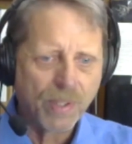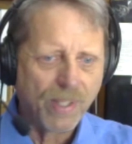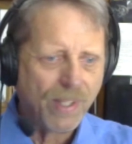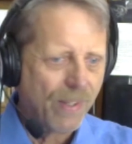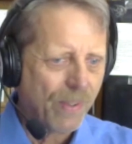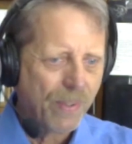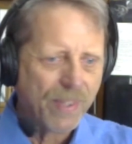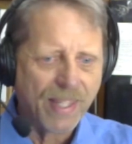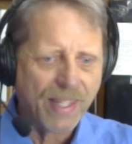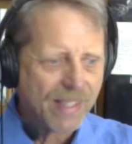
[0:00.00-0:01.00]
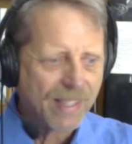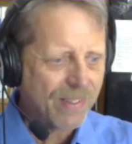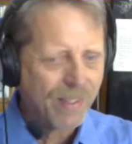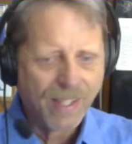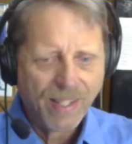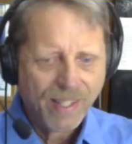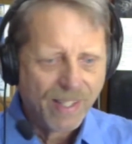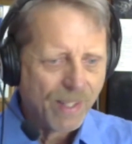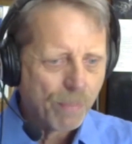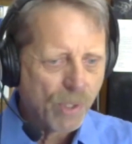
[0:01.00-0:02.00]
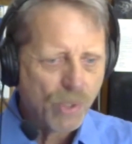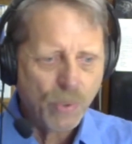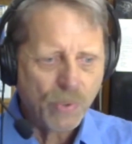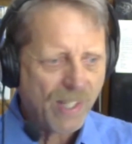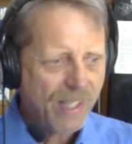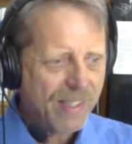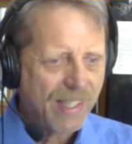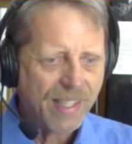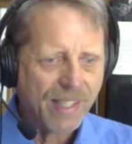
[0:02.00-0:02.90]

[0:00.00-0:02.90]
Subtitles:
it doesn't produce anything.